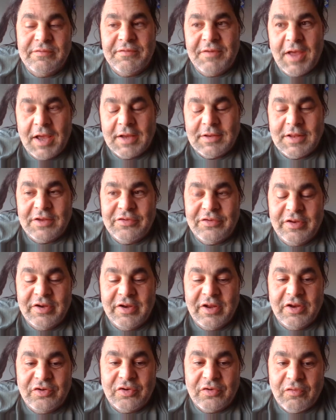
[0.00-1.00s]
In fact, that's the
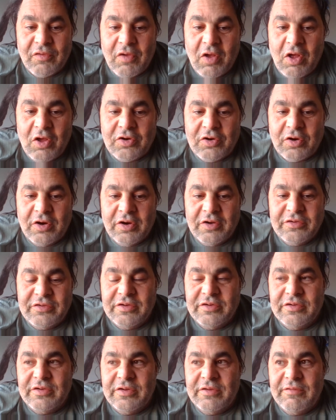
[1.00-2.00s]
nature of all
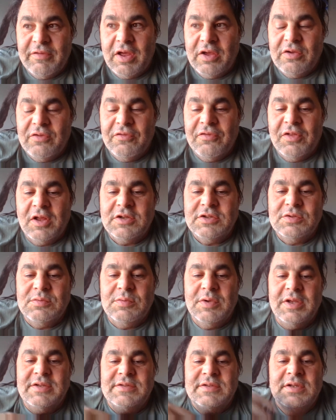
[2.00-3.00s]
currencies. The value
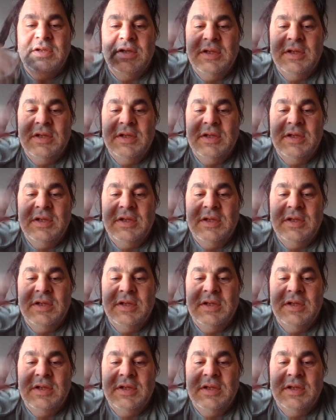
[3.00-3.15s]
fluctuates.